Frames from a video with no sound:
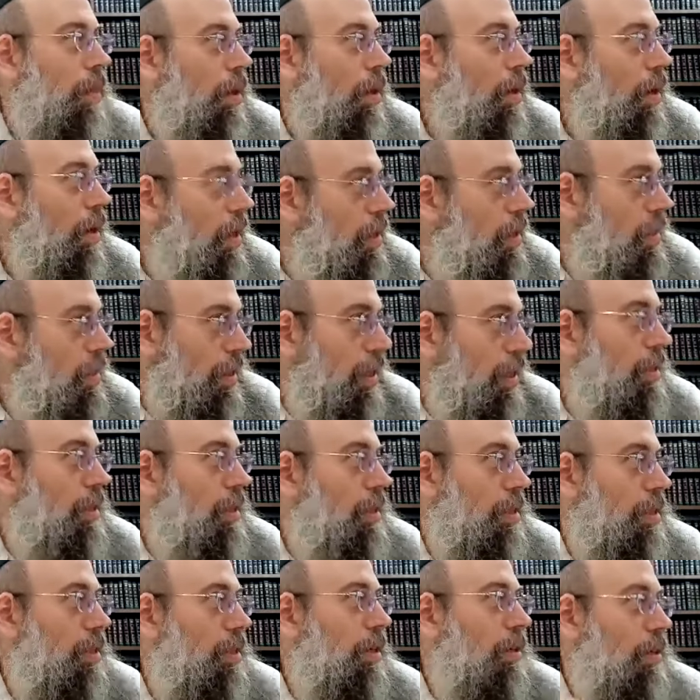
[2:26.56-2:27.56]
It's
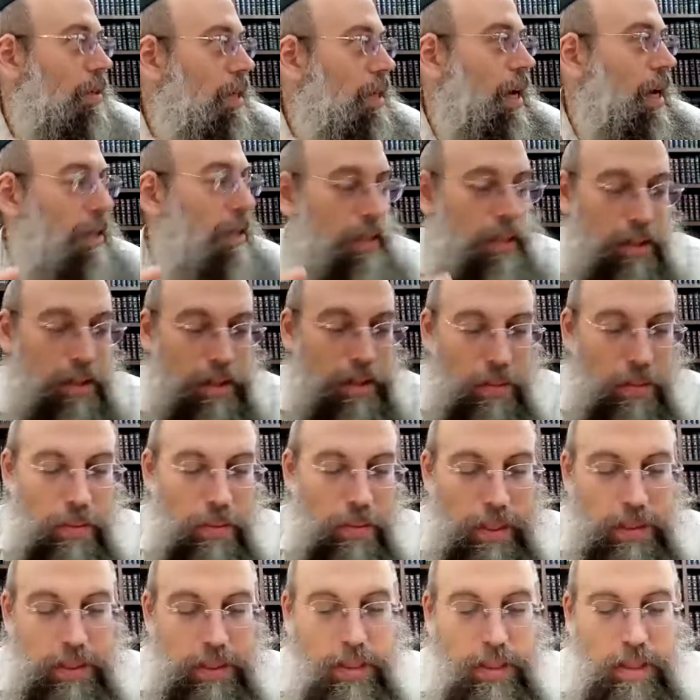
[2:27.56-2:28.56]
necessary to ask this
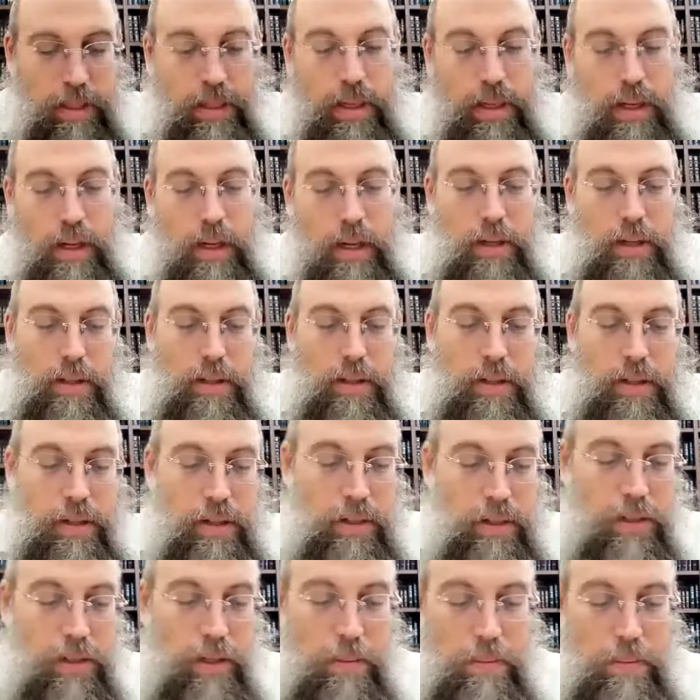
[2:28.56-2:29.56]
question. The
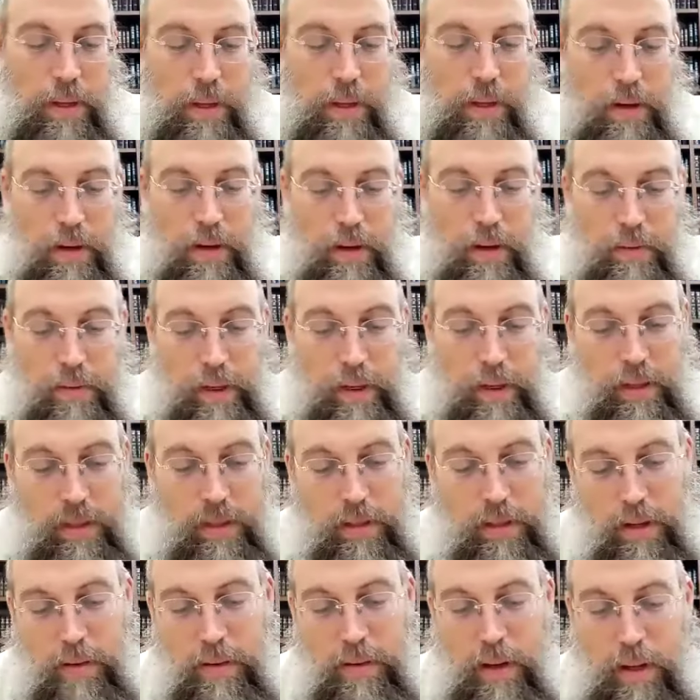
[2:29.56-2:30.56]
shasik mi karavad
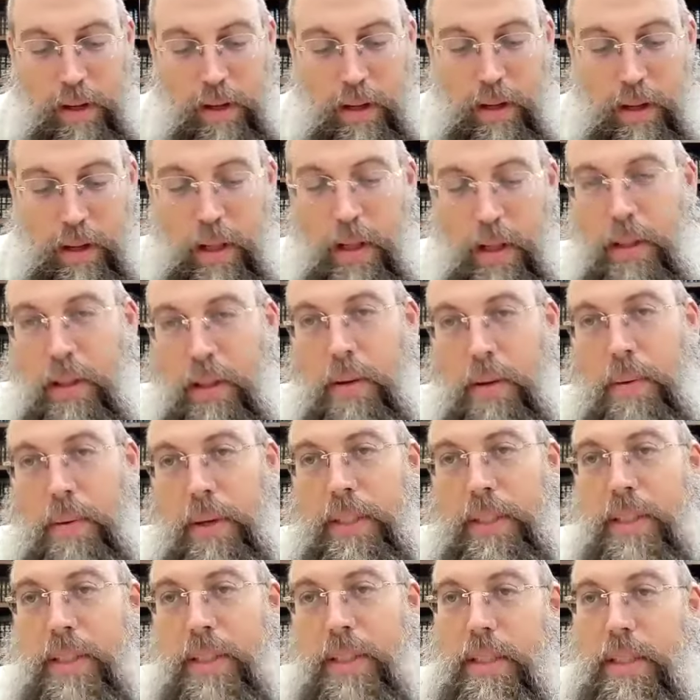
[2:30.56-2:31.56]
The
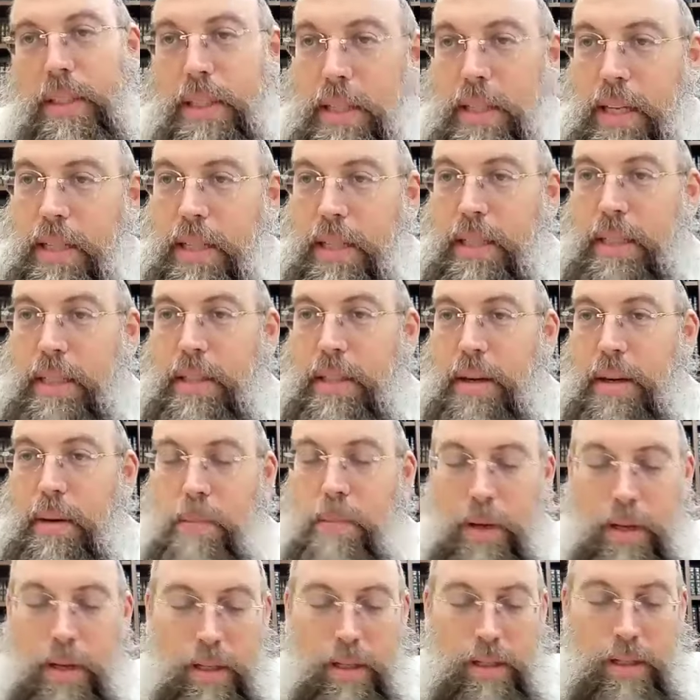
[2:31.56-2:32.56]
question is necessary
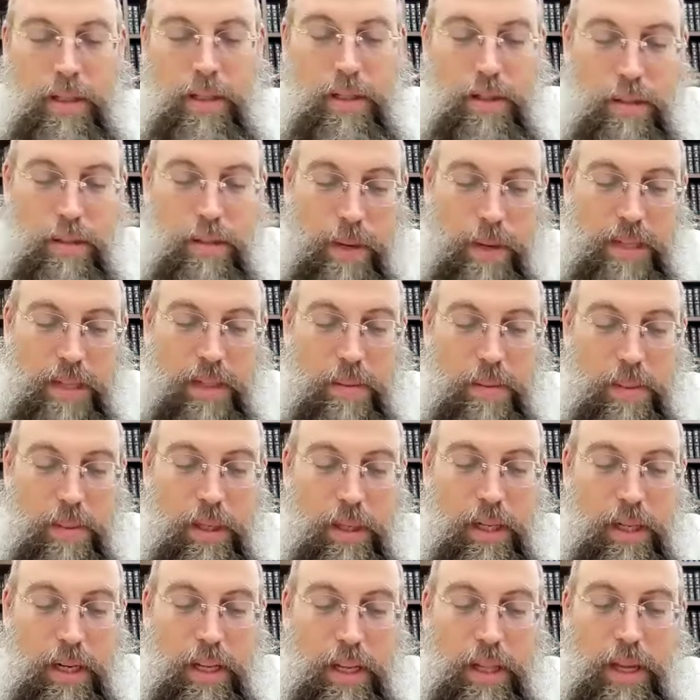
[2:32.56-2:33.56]
because there's a
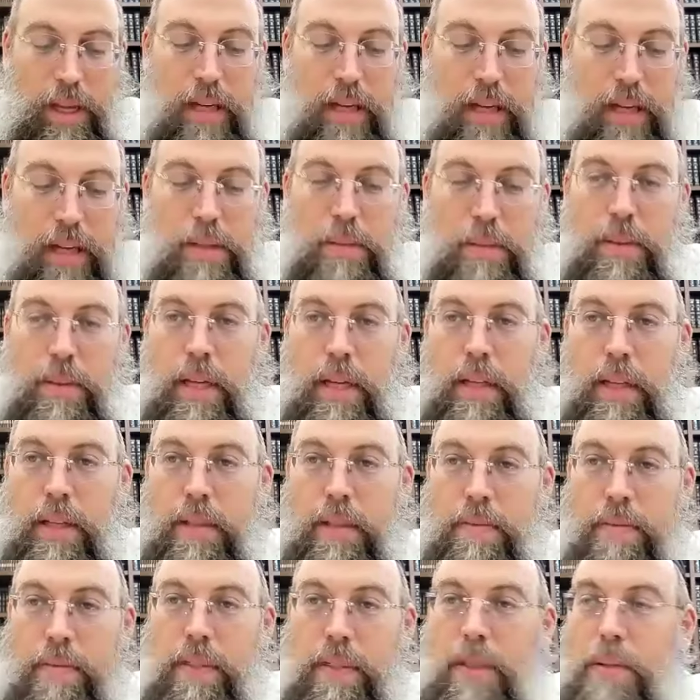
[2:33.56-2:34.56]
possibility the case was like
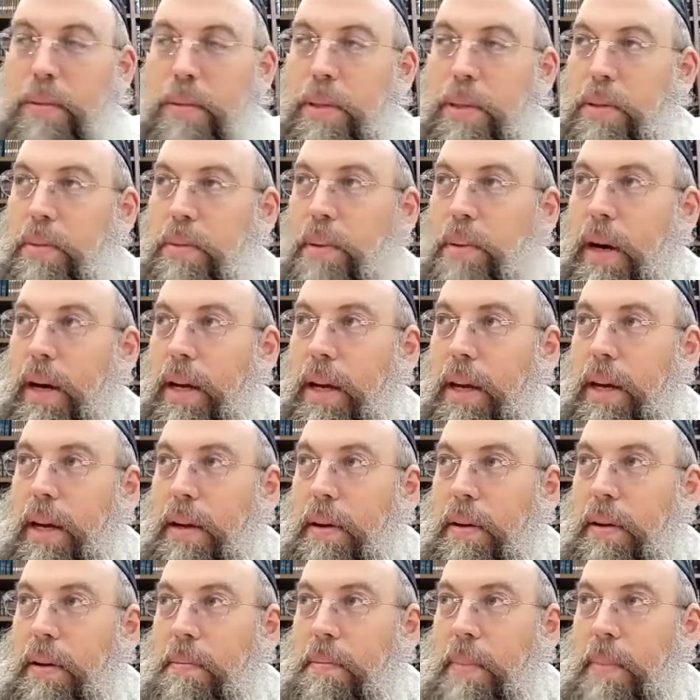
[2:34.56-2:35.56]
this. First, he was quiet
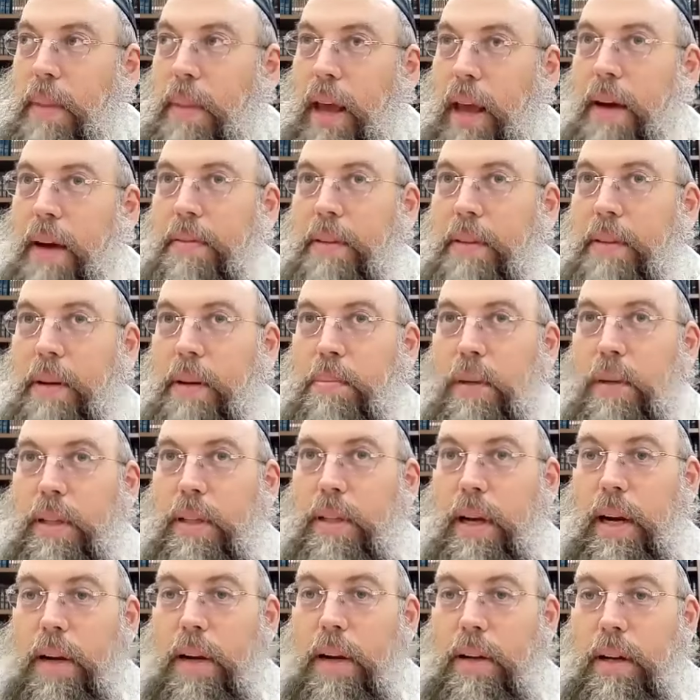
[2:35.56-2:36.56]
after he pulled
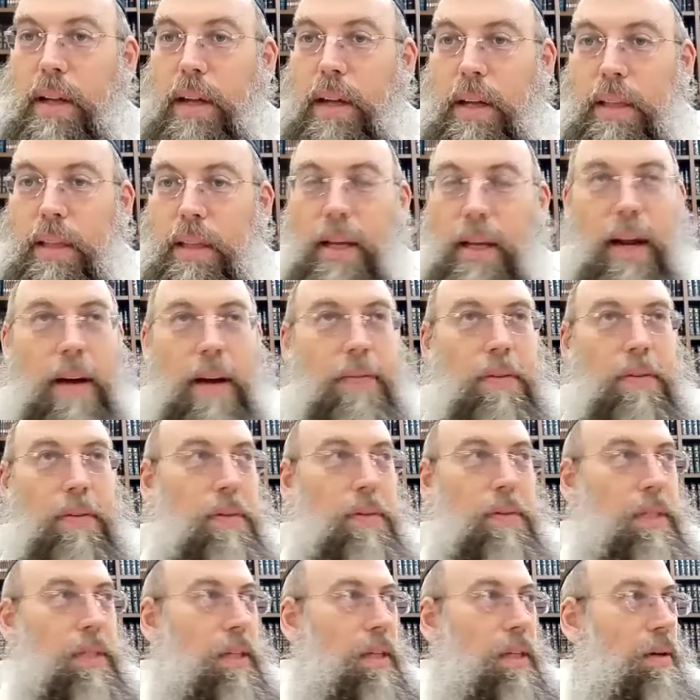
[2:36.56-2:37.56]
it out. Then
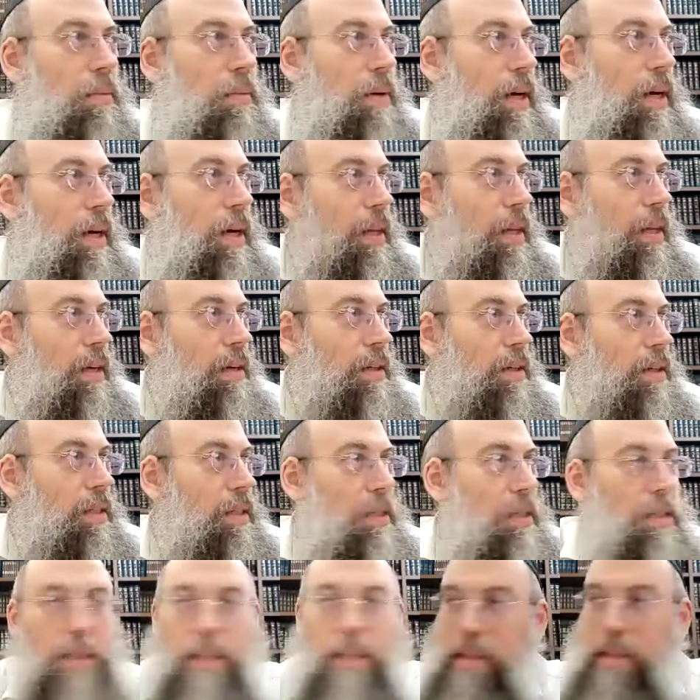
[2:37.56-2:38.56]
afterwards, a little while later, he
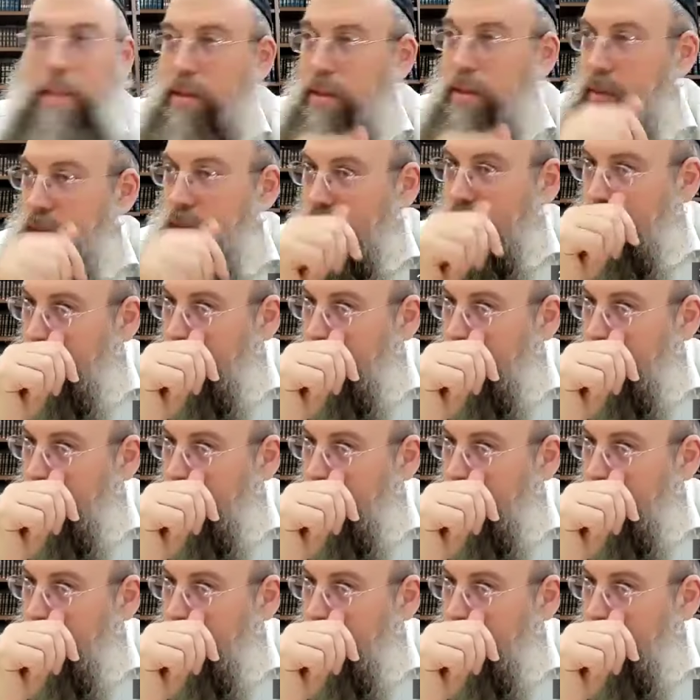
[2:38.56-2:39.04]
sees he's losing